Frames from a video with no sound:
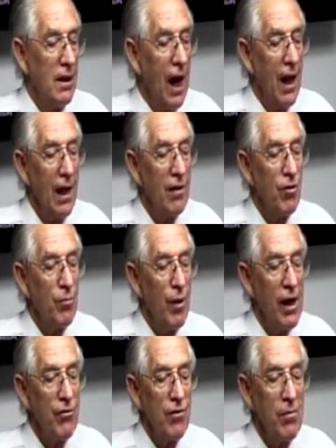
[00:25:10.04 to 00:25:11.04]
Unleavened
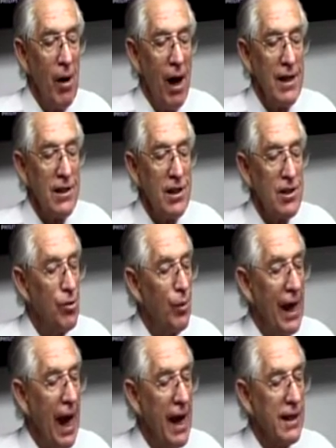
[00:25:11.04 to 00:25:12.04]
bread reminds us to
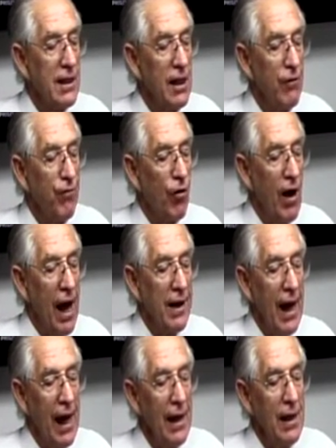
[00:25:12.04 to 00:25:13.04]
be asking for our
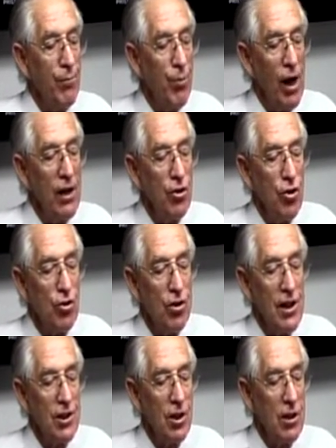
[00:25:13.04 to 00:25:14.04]
daily bread
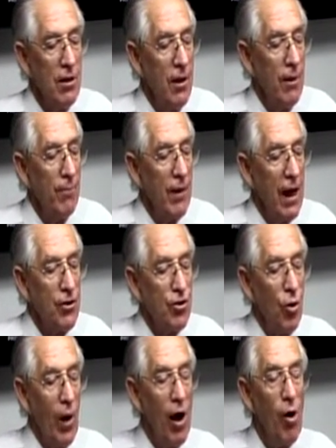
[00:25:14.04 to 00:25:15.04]
nutrition and
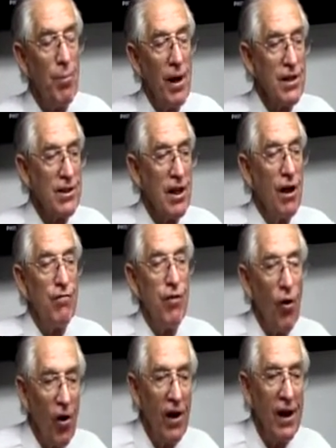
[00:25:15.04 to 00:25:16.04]
to help us
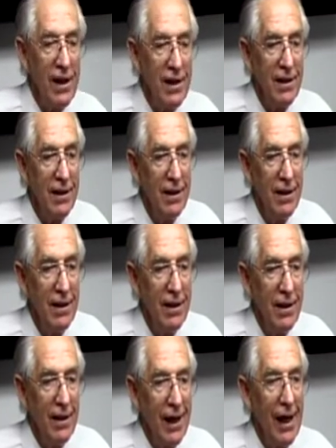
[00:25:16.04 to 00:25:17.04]
avoid
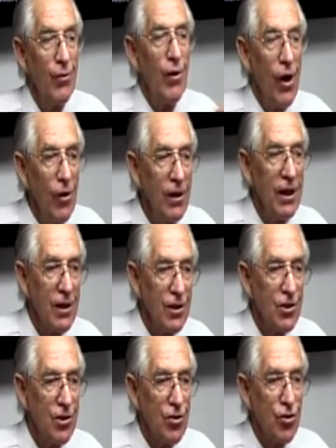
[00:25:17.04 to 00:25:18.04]

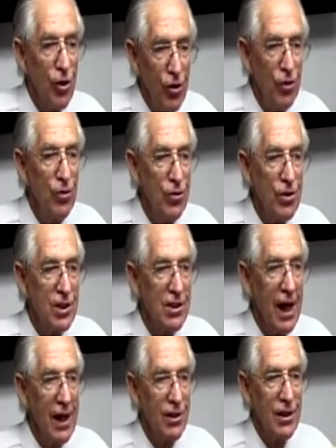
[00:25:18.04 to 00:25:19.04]
erroneous truths
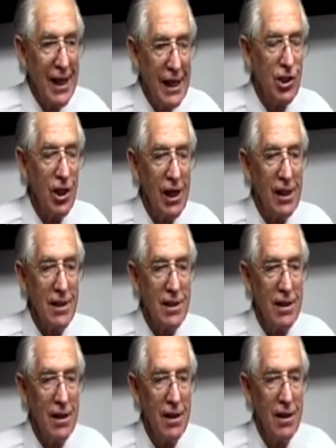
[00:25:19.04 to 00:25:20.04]
and
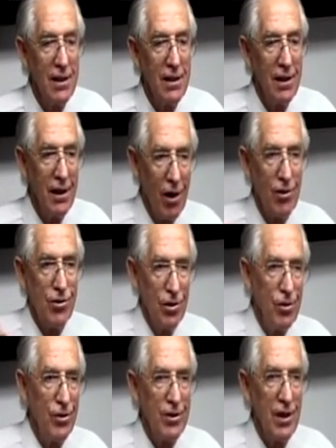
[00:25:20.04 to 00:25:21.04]
teachings. They're not
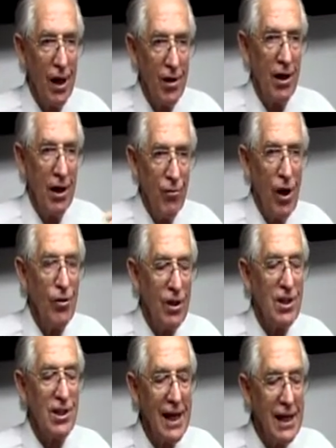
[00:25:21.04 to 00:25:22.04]
truths,
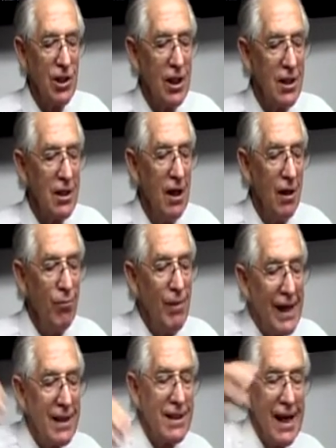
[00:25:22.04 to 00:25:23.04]
erroneous teachings
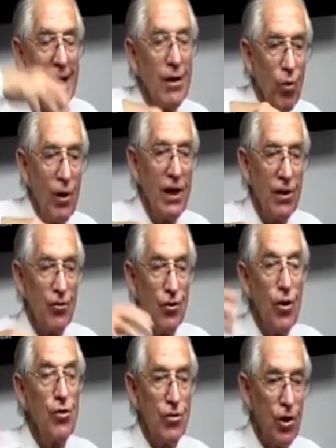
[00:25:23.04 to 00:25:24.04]
mixed in with
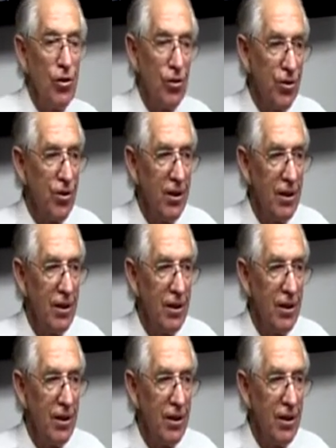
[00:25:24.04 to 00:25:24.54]
true truth.